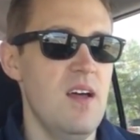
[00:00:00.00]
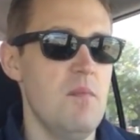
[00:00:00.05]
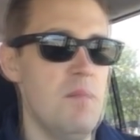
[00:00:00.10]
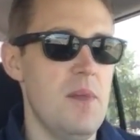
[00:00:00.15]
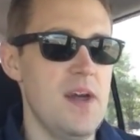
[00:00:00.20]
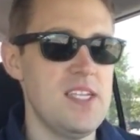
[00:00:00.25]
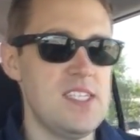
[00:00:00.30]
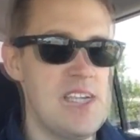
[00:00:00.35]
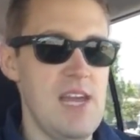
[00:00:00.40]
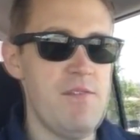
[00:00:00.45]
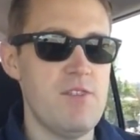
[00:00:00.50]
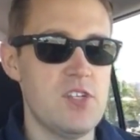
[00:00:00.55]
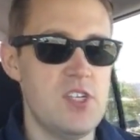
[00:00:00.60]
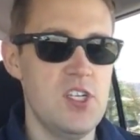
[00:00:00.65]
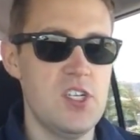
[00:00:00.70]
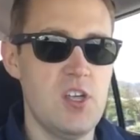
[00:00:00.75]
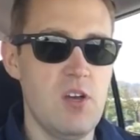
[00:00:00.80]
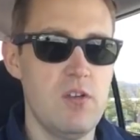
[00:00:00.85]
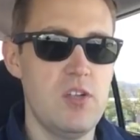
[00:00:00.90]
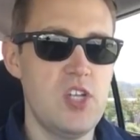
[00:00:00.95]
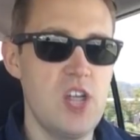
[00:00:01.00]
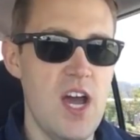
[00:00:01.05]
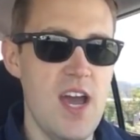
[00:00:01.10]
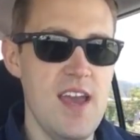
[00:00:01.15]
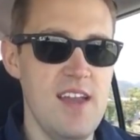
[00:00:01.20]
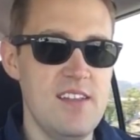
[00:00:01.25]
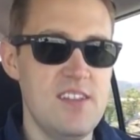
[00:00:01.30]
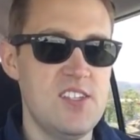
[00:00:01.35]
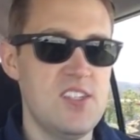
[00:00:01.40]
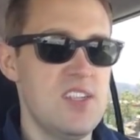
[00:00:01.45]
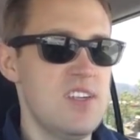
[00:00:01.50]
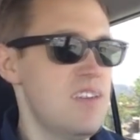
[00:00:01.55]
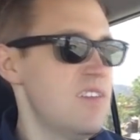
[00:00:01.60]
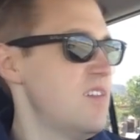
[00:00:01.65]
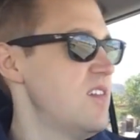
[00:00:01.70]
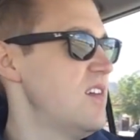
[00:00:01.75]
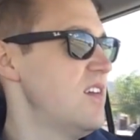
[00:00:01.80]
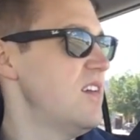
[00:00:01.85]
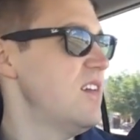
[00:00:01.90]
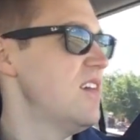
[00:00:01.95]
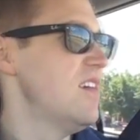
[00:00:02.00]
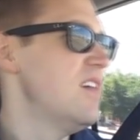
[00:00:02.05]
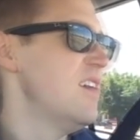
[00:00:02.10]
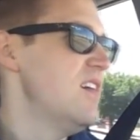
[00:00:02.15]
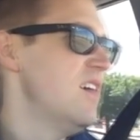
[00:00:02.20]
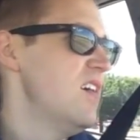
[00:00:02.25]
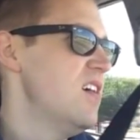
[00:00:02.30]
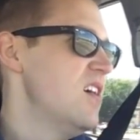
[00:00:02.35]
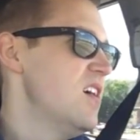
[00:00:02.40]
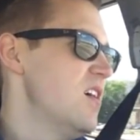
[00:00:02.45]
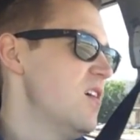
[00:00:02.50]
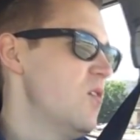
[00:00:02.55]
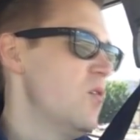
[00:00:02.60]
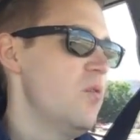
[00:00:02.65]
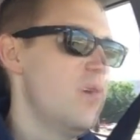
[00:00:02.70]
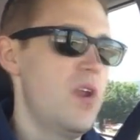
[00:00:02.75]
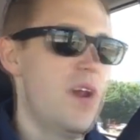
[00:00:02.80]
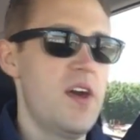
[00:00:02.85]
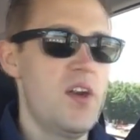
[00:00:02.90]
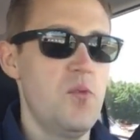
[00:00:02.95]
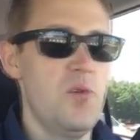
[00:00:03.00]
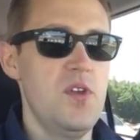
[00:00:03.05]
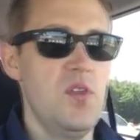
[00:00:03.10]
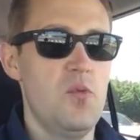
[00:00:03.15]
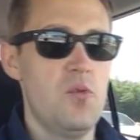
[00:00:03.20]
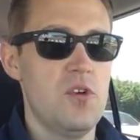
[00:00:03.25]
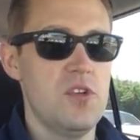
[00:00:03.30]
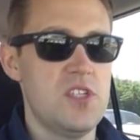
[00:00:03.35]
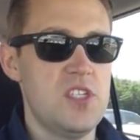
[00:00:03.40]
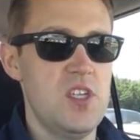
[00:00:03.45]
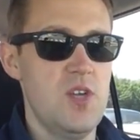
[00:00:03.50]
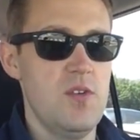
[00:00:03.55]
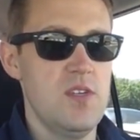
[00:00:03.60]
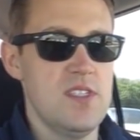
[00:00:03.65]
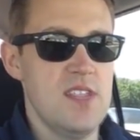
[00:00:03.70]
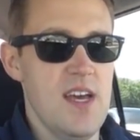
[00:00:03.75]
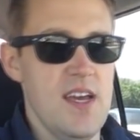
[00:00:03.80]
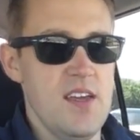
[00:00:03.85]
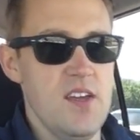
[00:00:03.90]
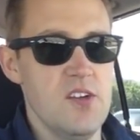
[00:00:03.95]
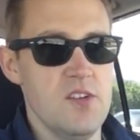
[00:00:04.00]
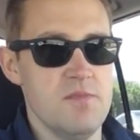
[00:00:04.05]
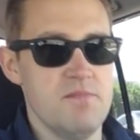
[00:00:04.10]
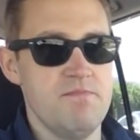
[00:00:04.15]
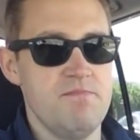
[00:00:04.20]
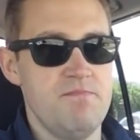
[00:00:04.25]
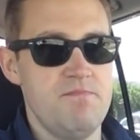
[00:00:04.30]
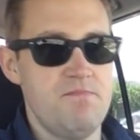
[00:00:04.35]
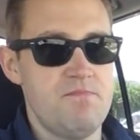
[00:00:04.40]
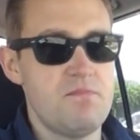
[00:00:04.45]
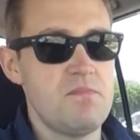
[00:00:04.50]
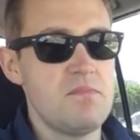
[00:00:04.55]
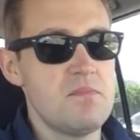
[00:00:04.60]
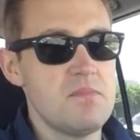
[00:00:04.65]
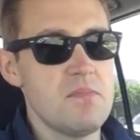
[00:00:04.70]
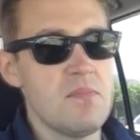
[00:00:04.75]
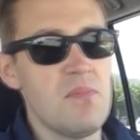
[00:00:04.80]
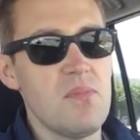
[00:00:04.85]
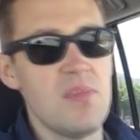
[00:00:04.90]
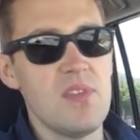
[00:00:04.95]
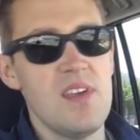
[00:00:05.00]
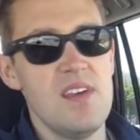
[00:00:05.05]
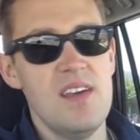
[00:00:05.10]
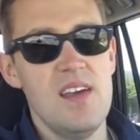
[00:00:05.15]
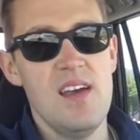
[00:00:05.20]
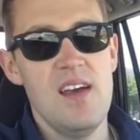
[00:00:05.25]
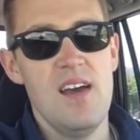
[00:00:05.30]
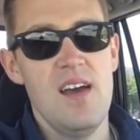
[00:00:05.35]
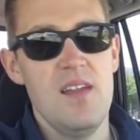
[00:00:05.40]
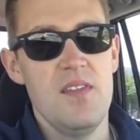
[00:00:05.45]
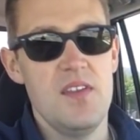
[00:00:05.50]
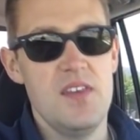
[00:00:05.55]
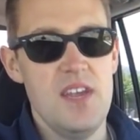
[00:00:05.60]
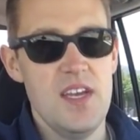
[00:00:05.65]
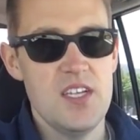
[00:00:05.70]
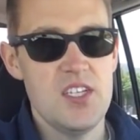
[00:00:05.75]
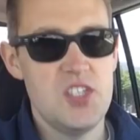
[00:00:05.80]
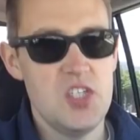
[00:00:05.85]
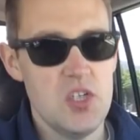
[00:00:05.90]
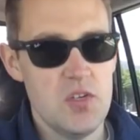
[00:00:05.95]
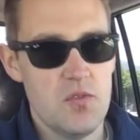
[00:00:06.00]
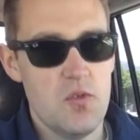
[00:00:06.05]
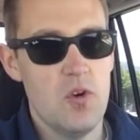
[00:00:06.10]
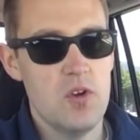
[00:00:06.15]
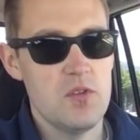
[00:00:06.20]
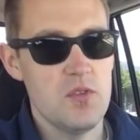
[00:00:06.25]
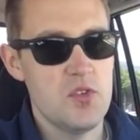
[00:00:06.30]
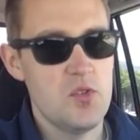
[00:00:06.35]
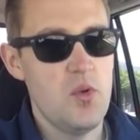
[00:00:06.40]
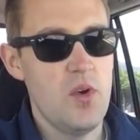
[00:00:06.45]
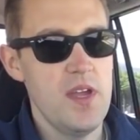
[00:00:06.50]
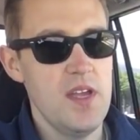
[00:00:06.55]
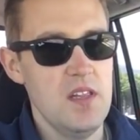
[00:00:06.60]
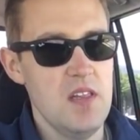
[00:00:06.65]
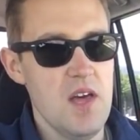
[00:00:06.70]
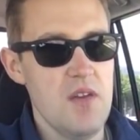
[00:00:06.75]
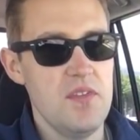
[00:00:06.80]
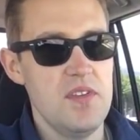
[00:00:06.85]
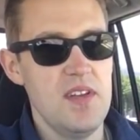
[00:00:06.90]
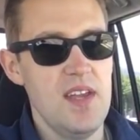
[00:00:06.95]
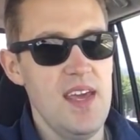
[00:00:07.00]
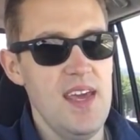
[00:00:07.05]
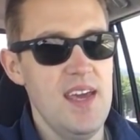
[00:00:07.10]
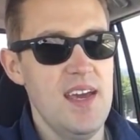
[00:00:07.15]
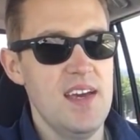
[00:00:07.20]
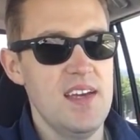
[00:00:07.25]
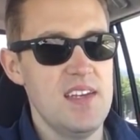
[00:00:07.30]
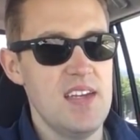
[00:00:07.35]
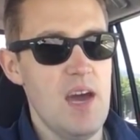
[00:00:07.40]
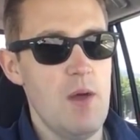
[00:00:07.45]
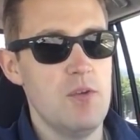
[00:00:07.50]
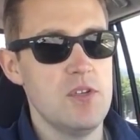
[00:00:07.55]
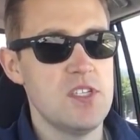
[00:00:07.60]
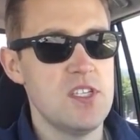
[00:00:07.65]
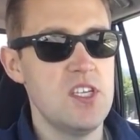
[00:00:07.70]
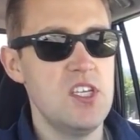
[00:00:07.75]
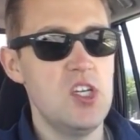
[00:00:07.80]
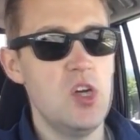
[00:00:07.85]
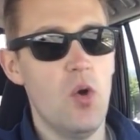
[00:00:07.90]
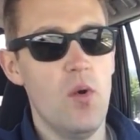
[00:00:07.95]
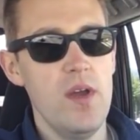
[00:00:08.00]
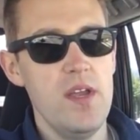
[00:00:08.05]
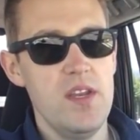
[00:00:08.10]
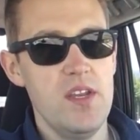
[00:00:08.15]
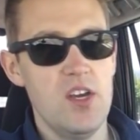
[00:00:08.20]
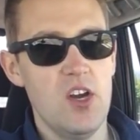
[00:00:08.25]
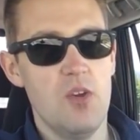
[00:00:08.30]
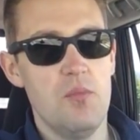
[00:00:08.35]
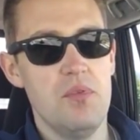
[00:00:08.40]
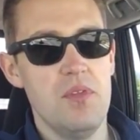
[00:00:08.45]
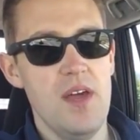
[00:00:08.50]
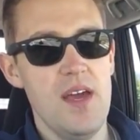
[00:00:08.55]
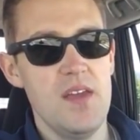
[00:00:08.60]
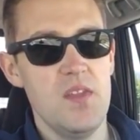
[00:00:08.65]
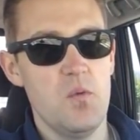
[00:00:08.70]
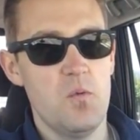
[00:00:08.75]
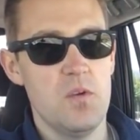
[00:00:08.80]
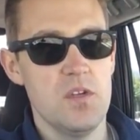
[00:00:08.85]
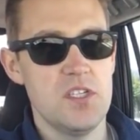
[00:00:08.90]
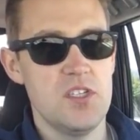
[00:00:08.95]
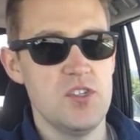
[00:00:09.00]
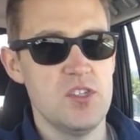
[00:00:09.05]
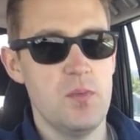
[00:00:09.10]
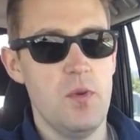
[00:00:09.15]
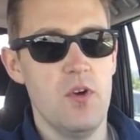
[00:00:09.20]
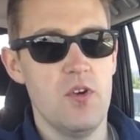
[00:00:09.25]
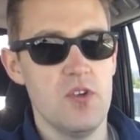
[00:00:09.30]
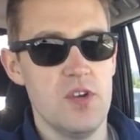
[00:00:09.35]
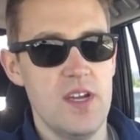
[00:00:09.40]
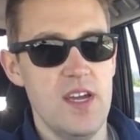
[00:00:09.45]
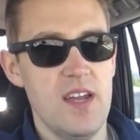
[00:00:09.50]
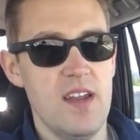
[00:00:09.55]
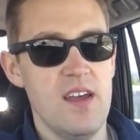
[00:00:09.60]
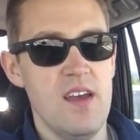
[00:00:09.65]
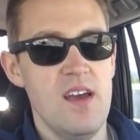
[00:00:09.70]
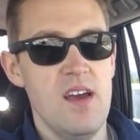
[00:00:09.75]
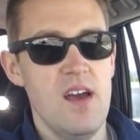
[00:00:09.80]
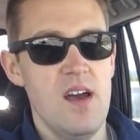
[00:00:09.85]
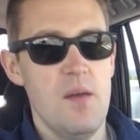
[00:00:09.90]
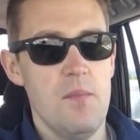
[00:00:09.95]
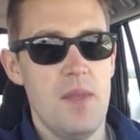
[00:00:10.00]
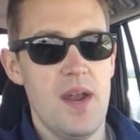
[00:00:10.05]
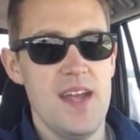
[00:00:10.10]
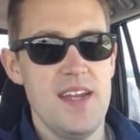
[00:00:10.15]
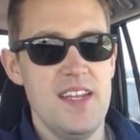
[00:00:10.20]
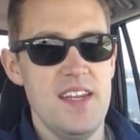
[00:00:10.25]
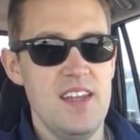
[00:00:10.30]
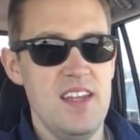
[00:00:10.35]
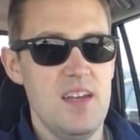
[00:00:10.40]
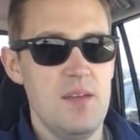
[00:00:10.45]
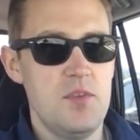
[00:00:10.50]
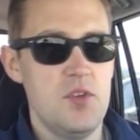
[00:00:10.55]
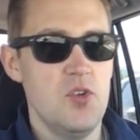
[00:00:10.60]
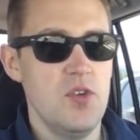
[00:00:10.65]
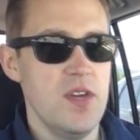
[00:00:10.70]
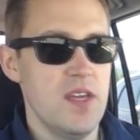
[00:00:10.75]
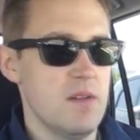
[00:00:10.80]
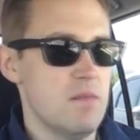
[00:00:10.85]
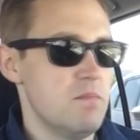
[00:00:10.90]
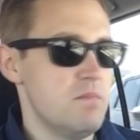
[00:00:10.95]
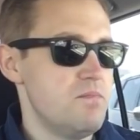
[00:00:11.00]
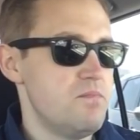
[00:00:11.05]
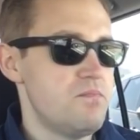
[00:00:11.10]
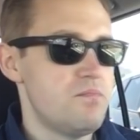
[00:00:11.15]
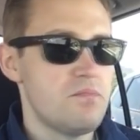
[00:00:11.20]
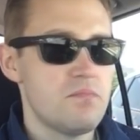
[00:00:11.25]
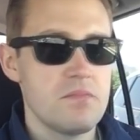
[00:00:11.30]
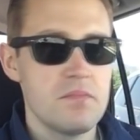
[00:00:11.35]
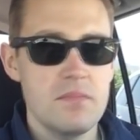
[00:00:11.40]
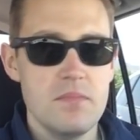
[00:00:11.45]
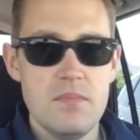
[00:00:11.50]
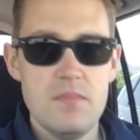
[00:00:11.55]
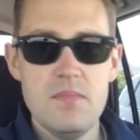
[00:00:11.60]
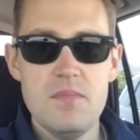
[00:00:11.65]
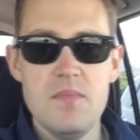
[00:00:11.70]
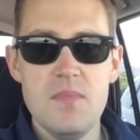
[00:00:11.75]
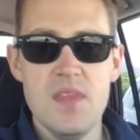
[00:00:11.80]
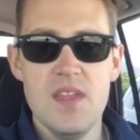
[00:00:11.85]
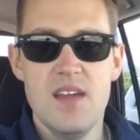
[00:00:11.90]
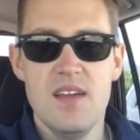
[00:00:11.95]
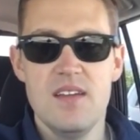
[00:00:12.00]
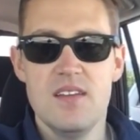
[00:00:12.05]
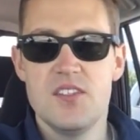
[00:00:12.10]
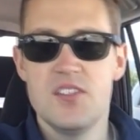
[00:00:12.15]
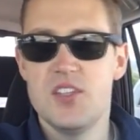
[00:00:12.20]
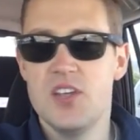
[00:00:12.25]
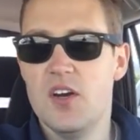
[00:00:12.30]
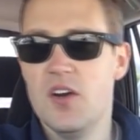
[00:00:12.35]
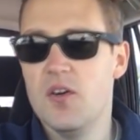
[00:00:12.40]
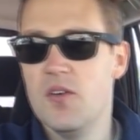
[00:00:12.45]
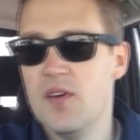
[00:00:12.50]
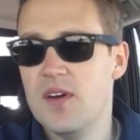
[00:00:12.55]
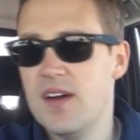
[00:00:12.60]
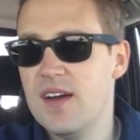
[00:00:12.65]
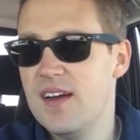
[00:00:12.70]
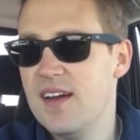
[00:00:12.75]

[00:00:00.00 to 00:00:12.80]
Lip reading: My San Francisco Giants went on to win the World Series that year. The next year, of course, was 2011, and I was going to go play in the World Series of Poker again, but I didn't end up doing it. So